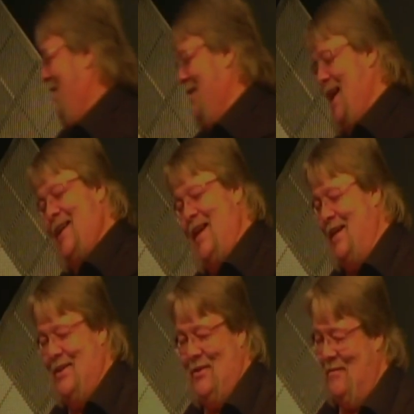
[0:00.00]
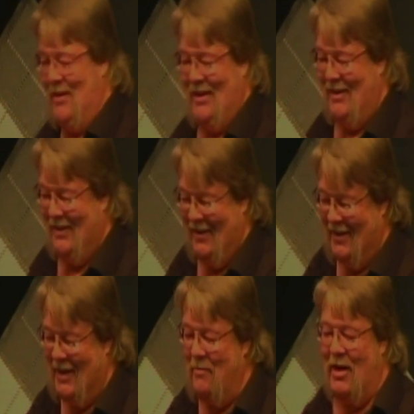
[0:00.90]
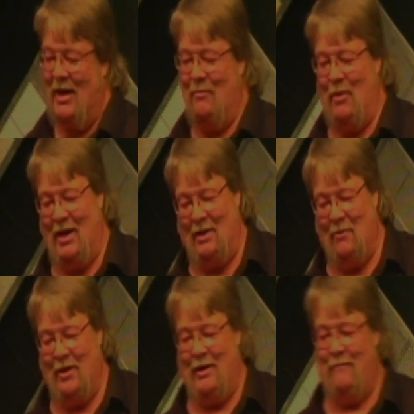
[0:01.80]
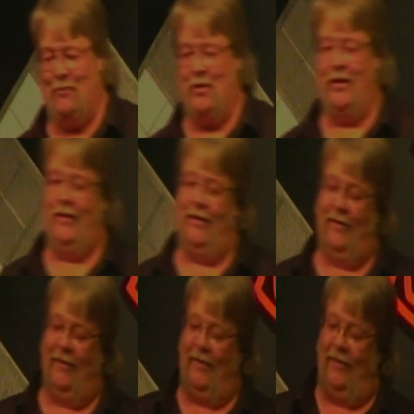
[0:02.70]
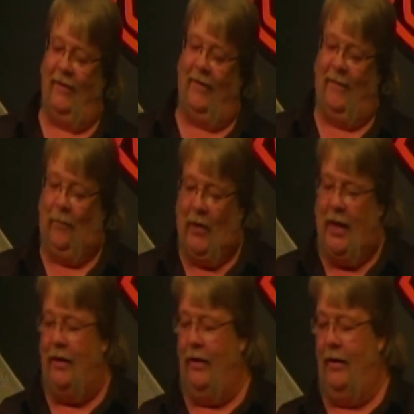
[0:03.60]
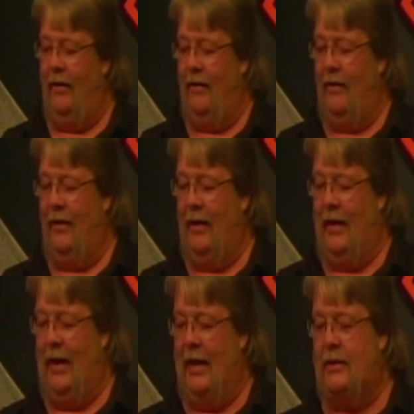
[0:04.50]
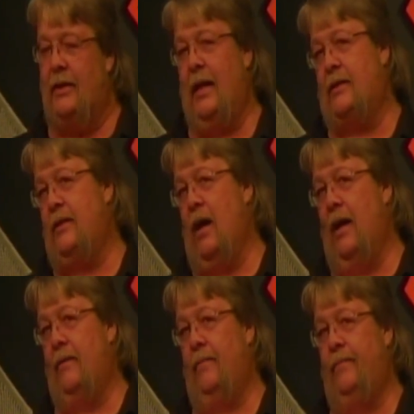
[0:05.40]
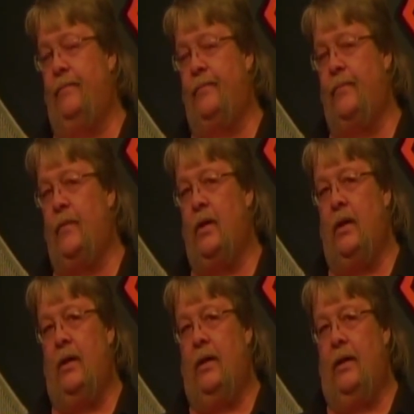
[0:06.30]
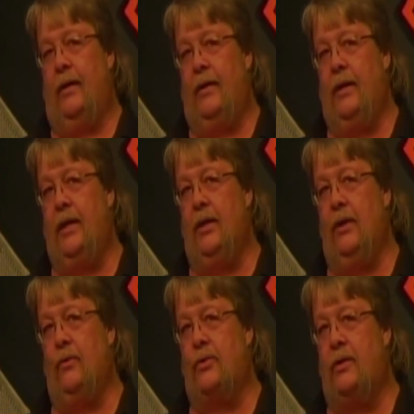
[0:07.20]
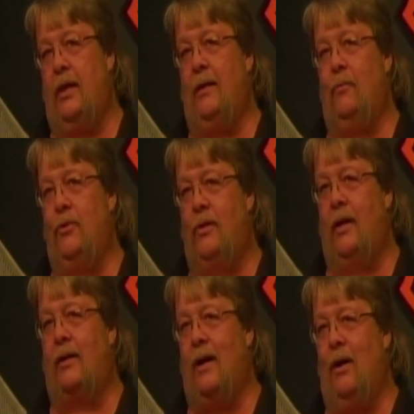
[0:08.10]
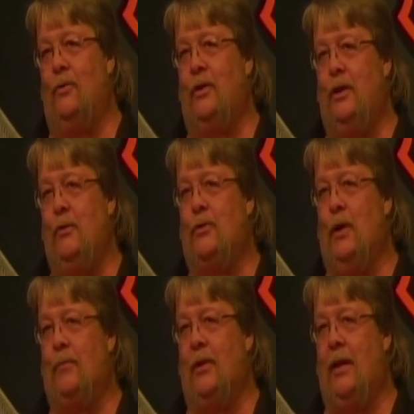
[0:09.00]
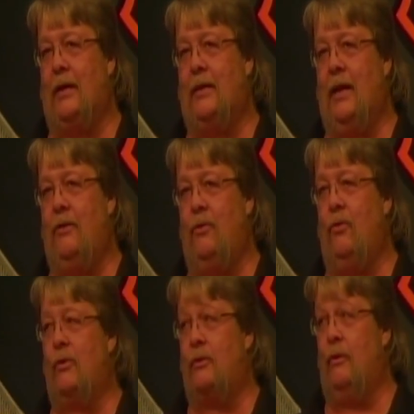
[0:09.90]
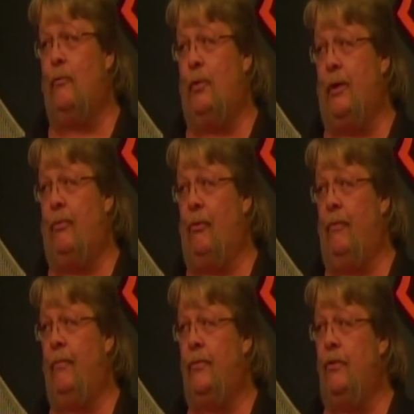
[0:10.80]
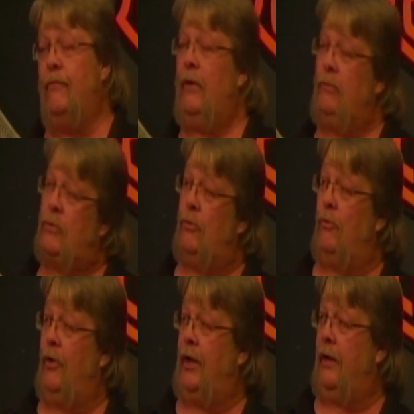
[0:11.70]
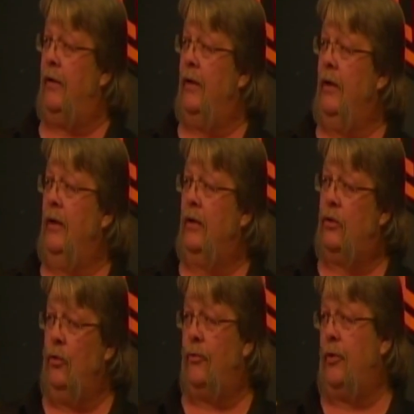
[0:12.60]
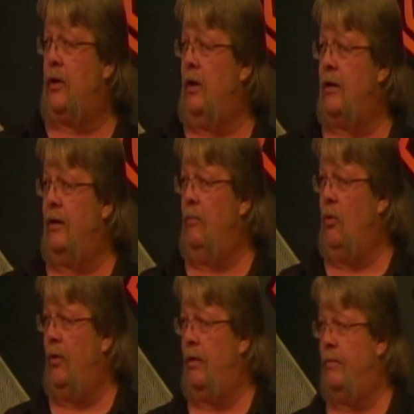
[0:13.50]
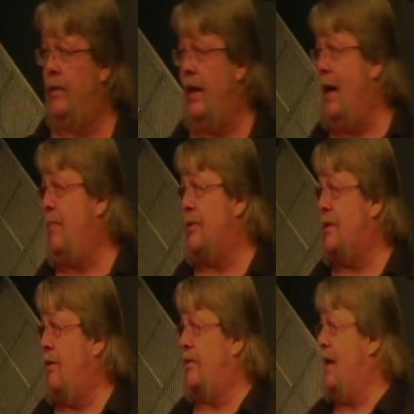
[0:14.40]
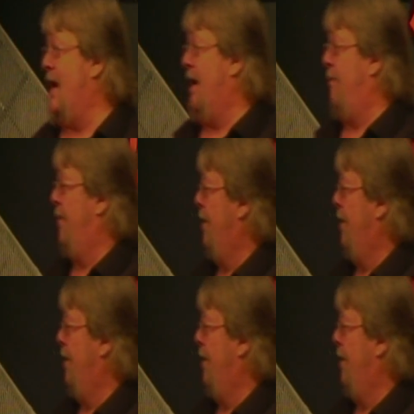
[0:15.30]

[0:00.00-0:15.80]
I can't do it, man. Get me a headband. I'll wear that for you. And It's not, you need to understand when you get called to do something like that, you're to serve people. Your phone's going to ring at 2 or 3 o'clock in the morning. It happens all the time.